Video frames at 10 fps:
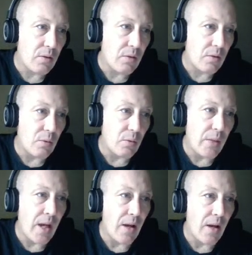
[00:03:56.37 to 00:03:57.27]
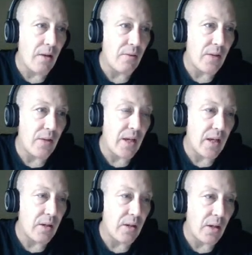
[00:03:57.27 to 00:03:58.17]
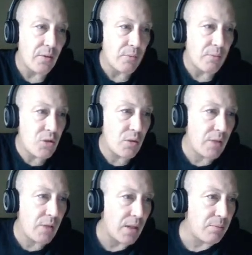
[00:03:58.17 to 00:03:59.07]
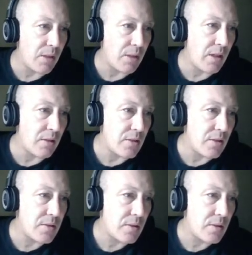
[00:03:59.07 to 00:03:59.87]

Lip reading: We have a, I'm sure we had a play on this.